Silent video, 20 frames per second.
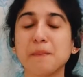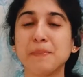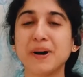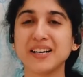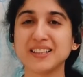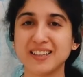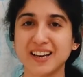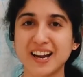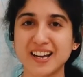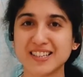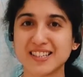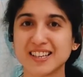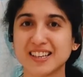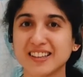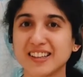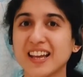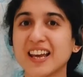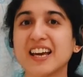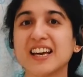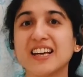Bhadrasana,
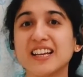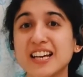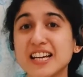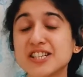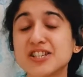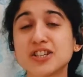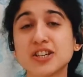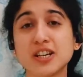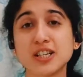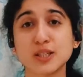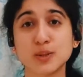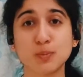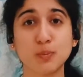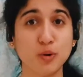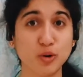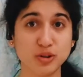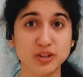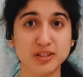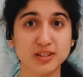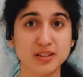gracious
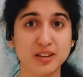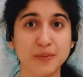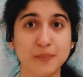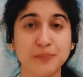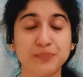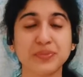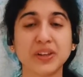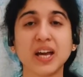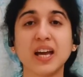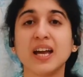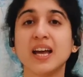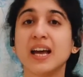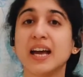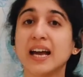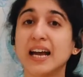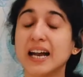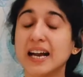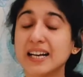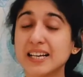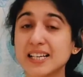pose.
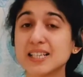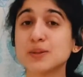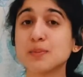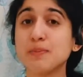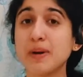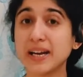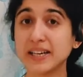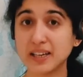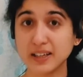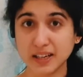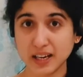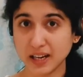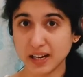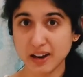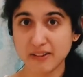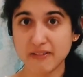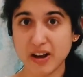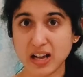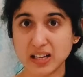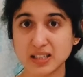It is
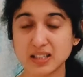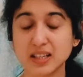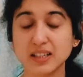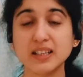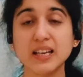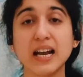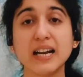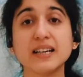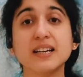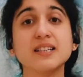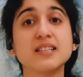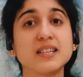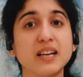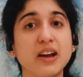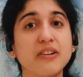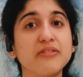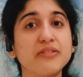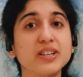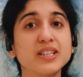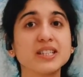meditative asana and its
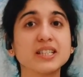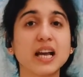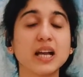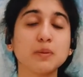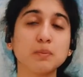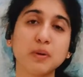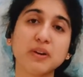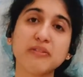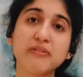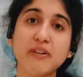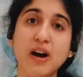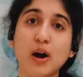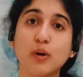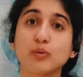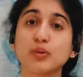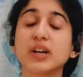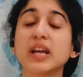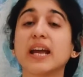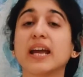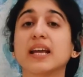reference can be
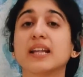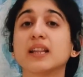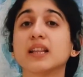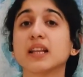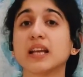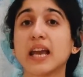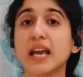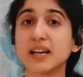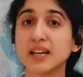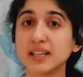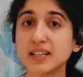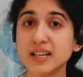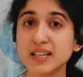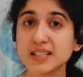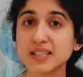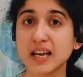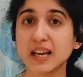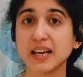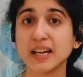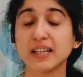found in
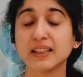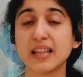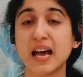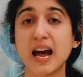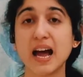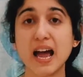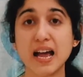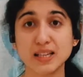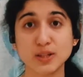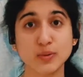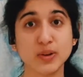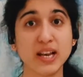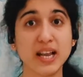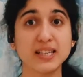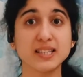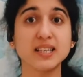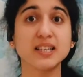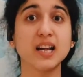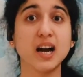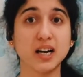Ghiranda Samhita as well
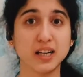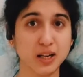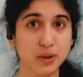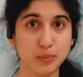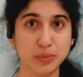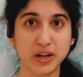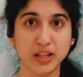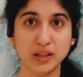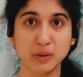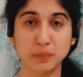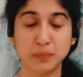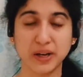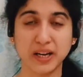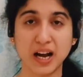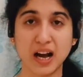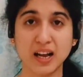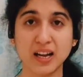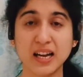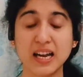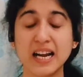as in Hatha
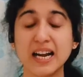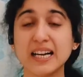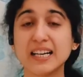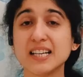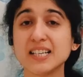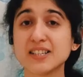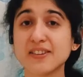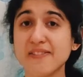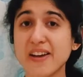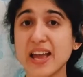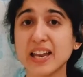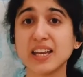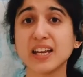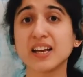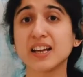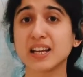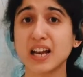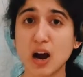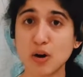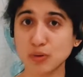Pradipika. It is very
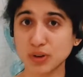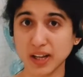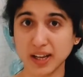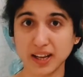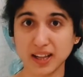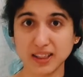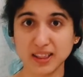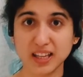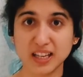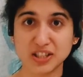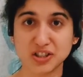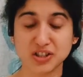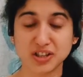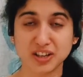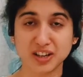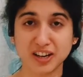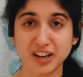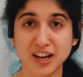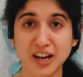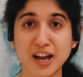grounding in
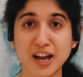nature.